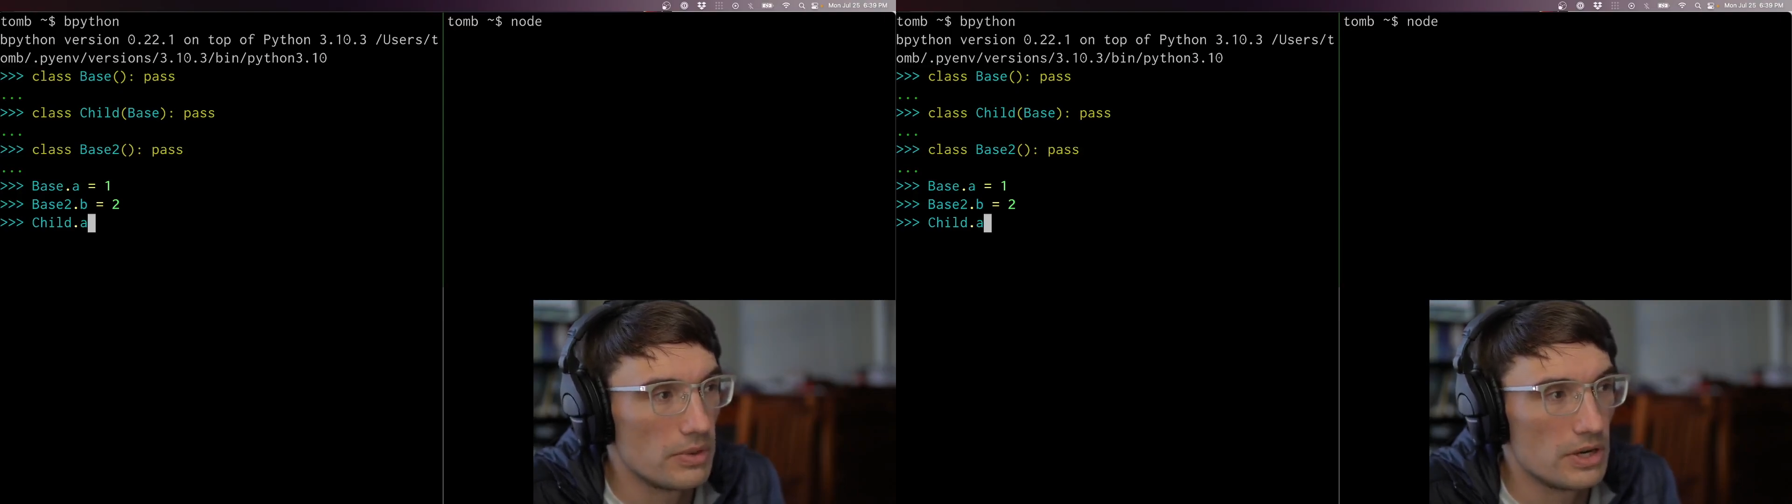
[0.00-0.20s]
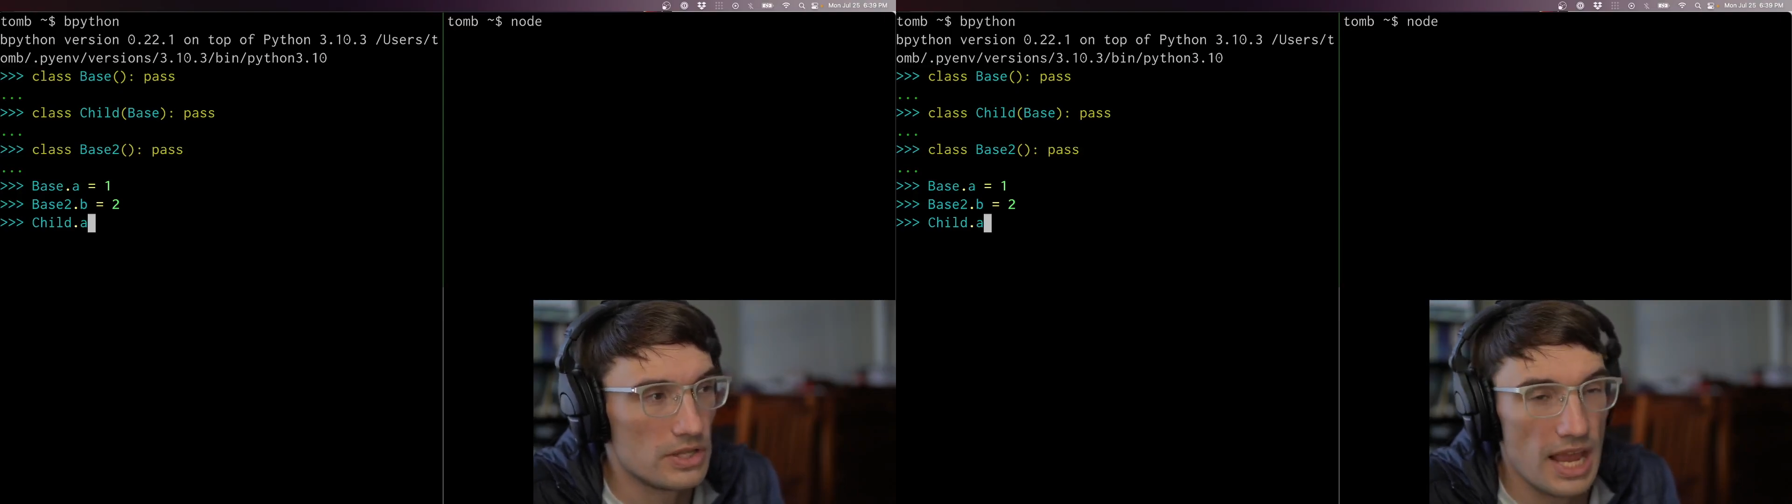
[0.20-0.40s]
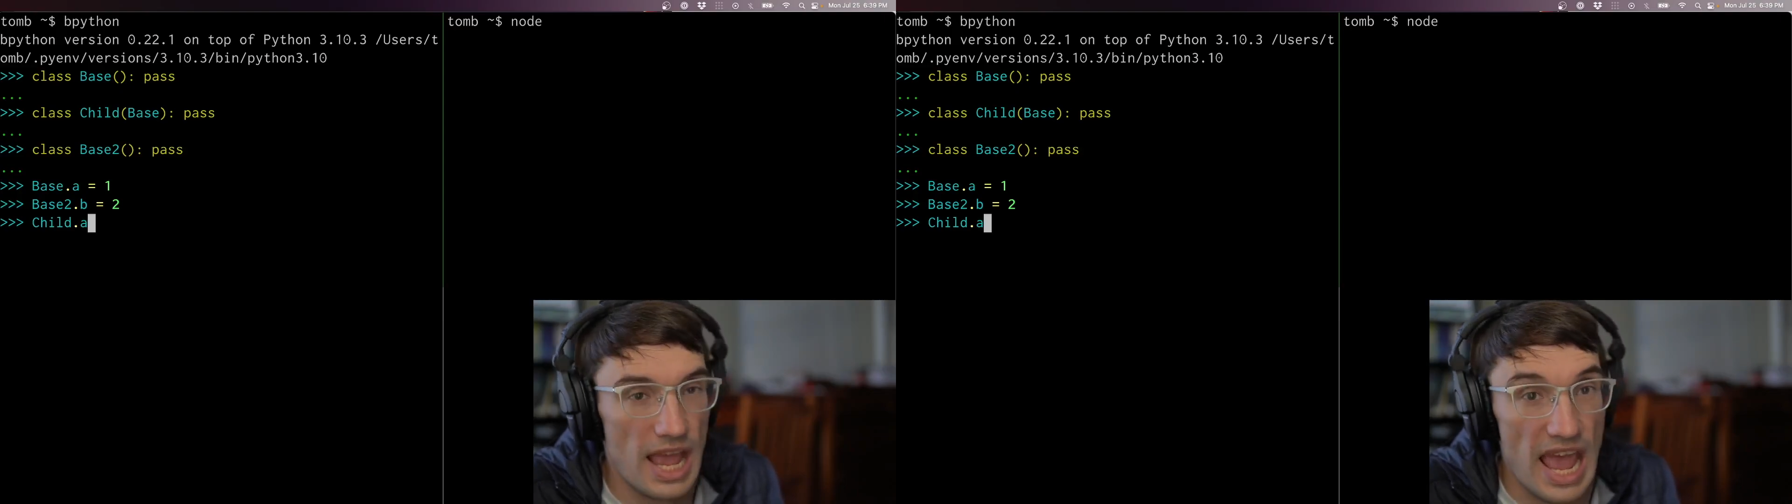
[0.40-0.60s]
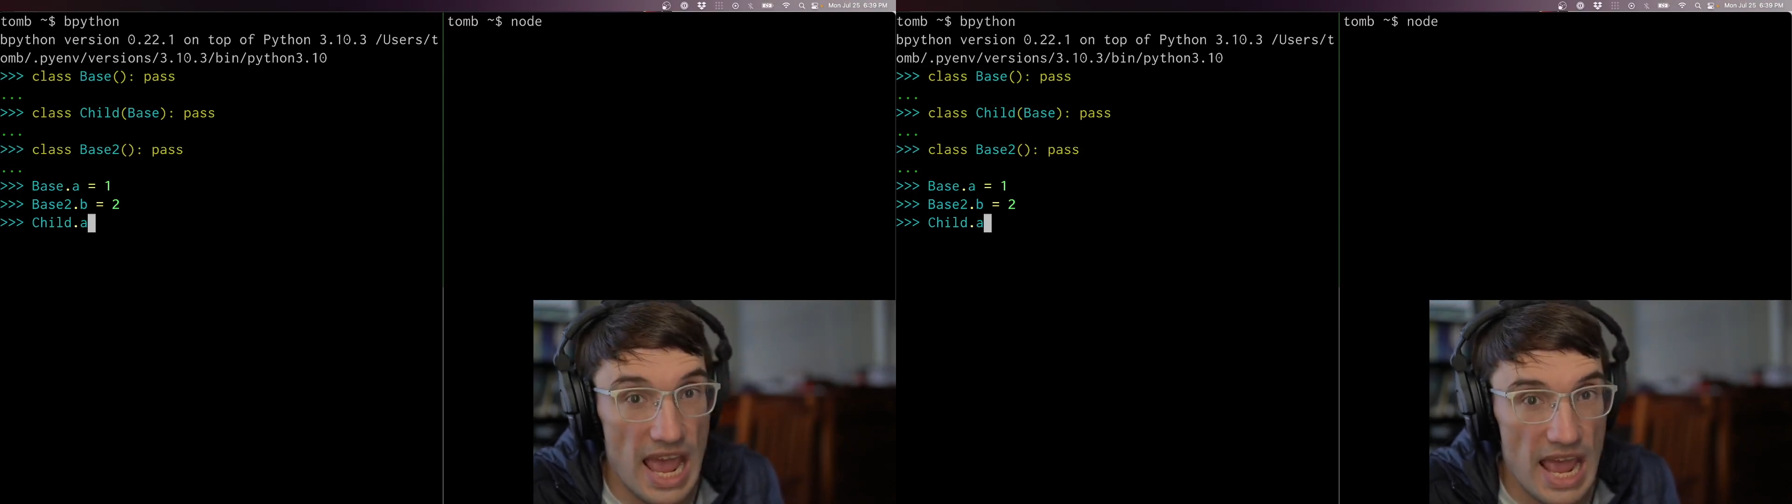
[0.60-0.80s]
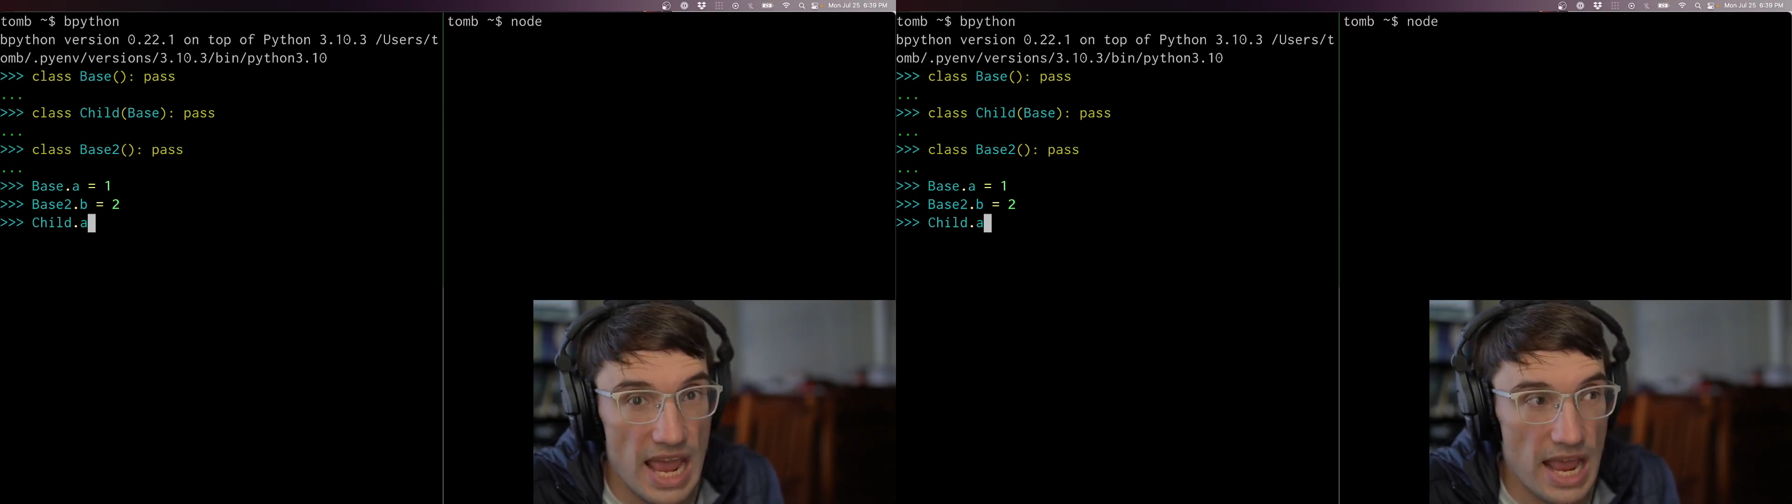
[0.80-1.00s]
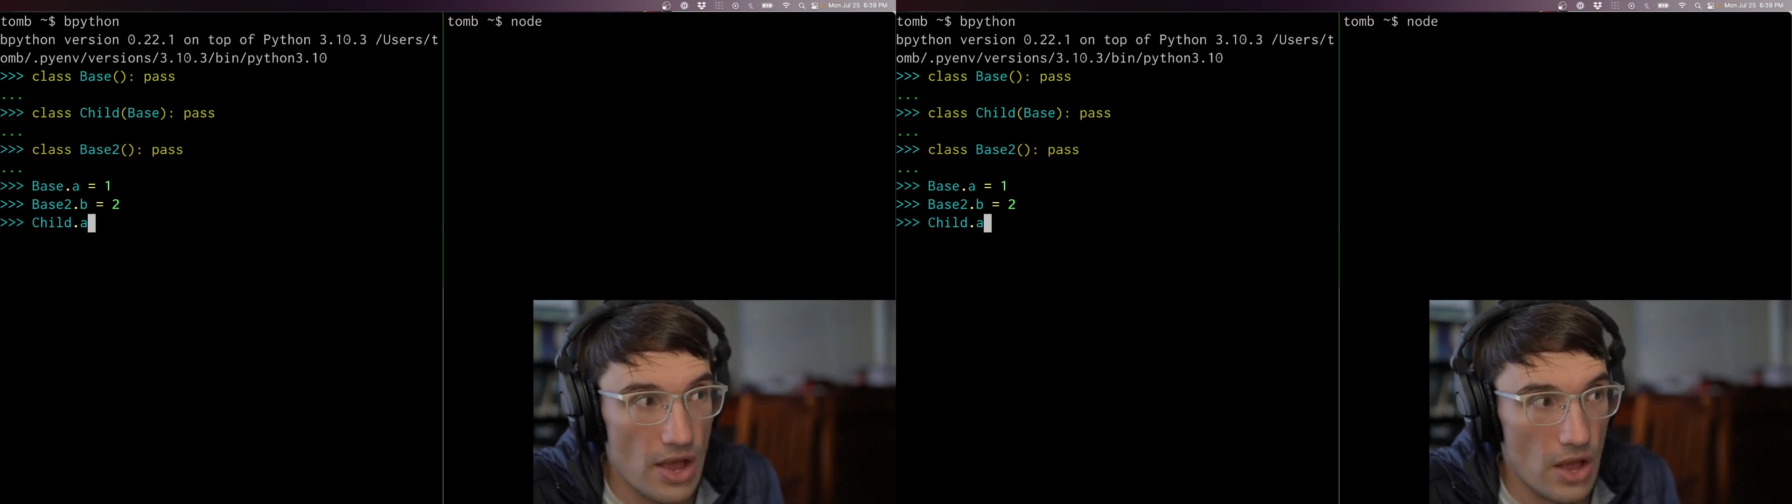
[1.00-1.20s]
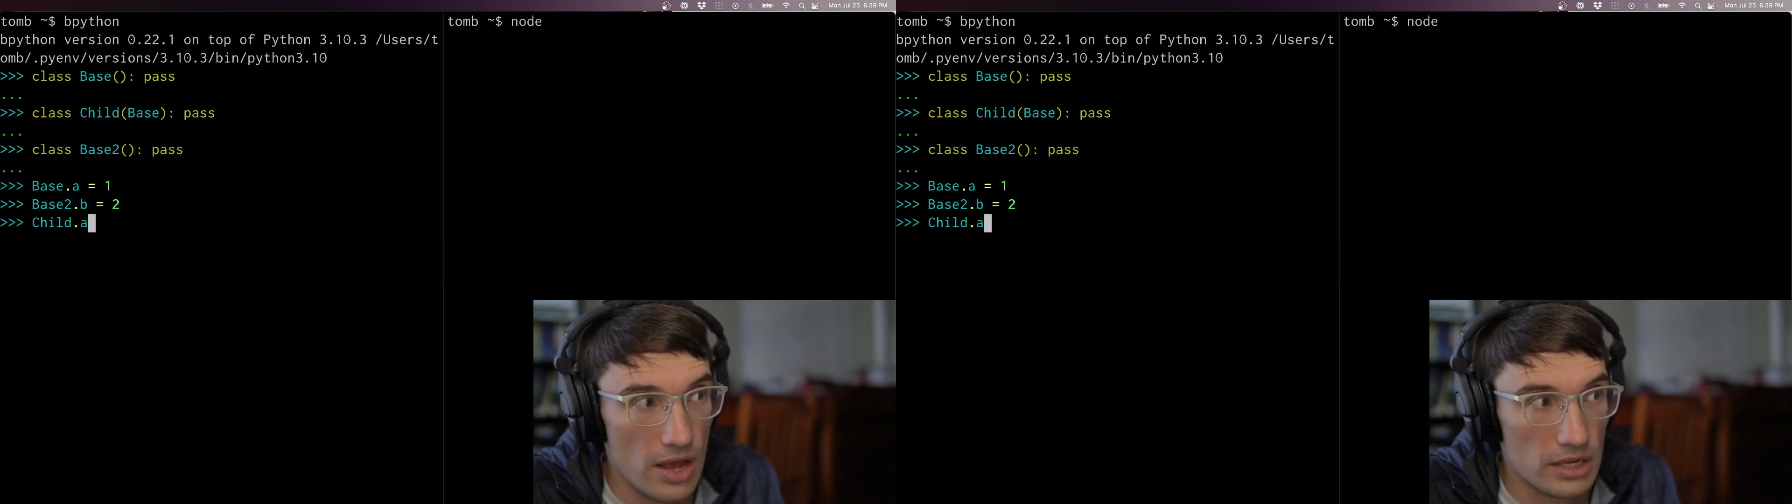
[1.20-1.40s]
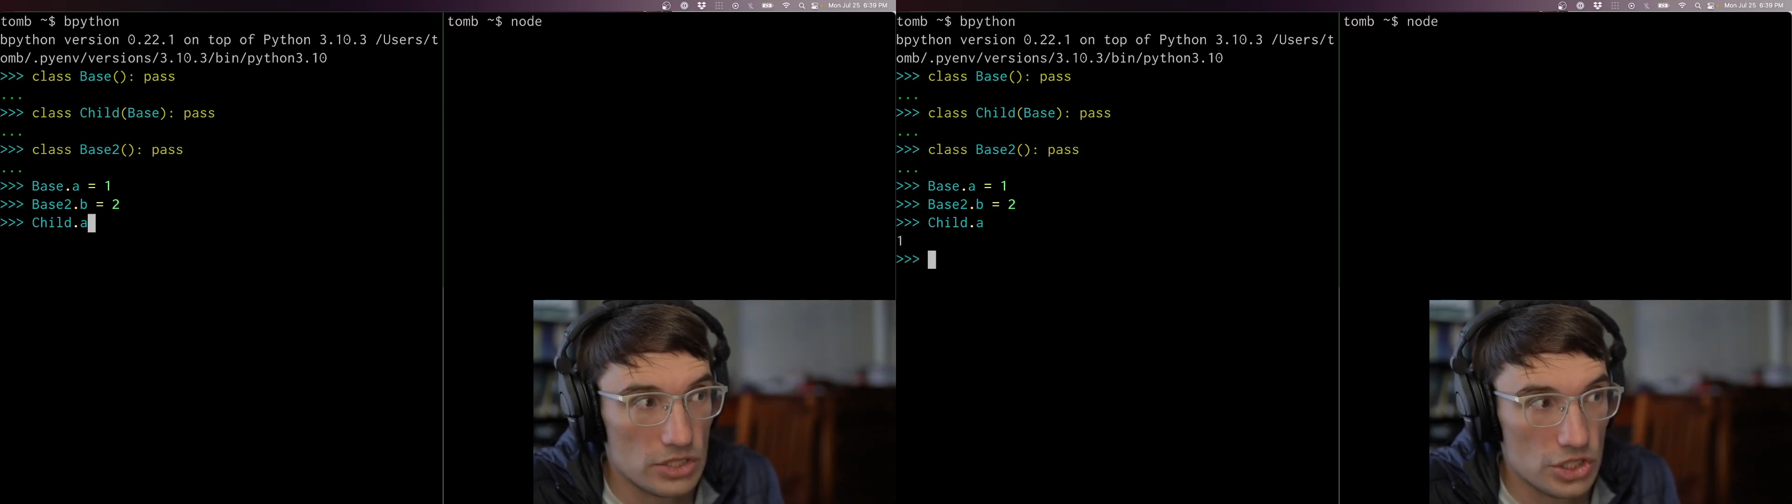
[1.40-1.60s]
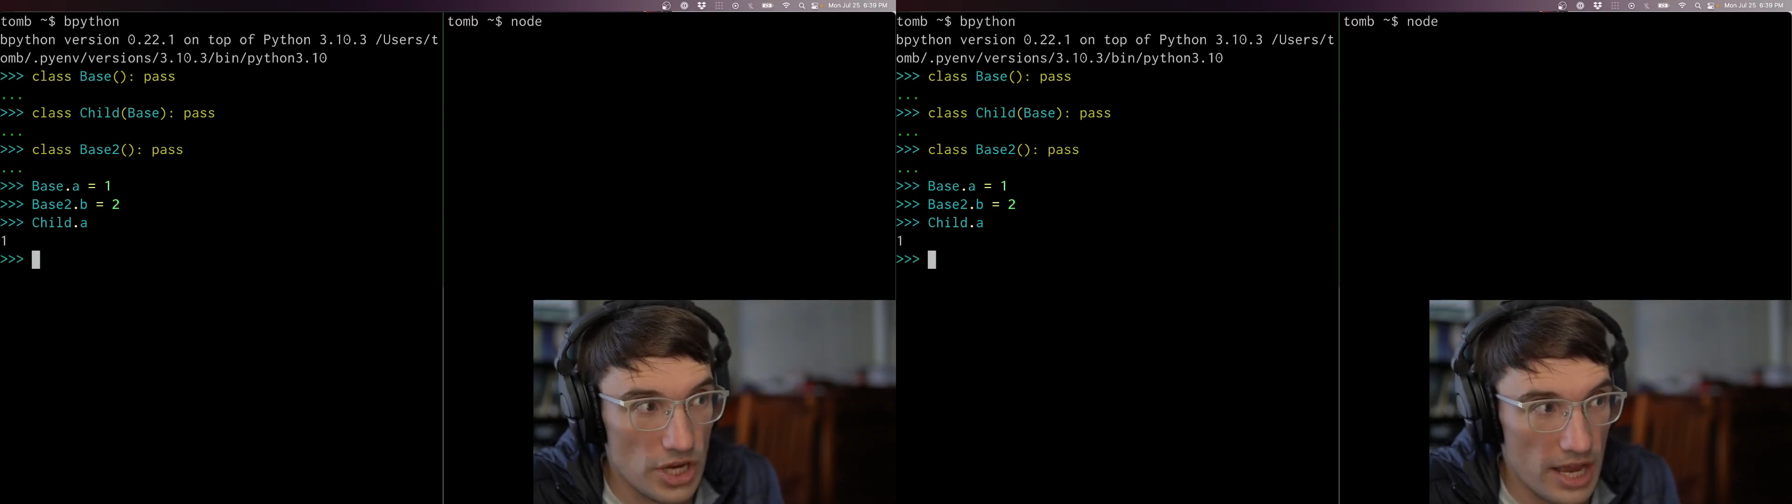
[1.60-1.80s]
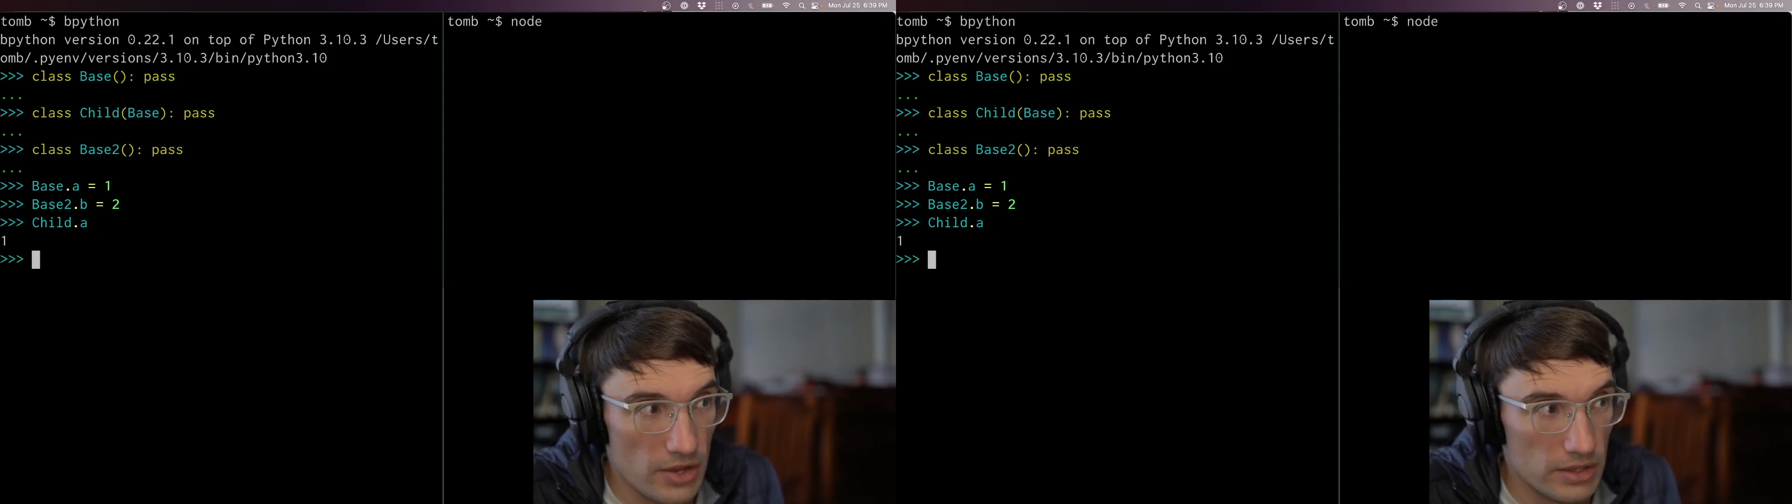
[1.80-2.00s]
there's a A on
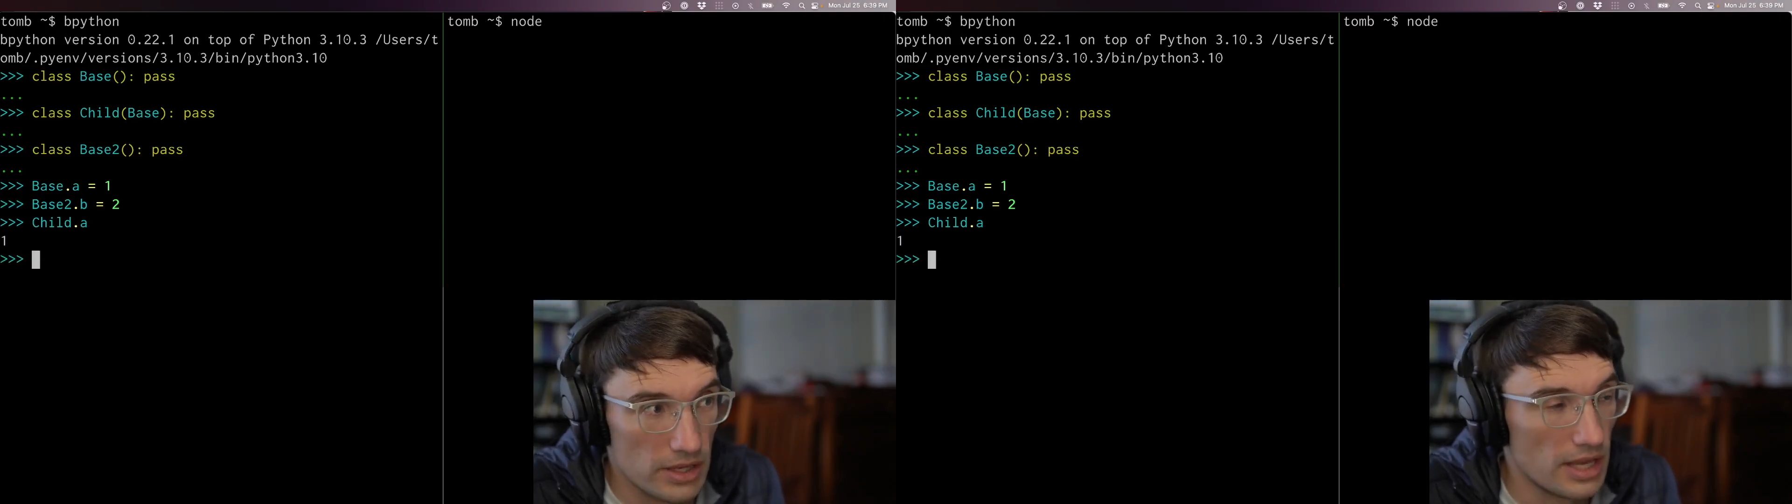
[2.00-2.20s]
child,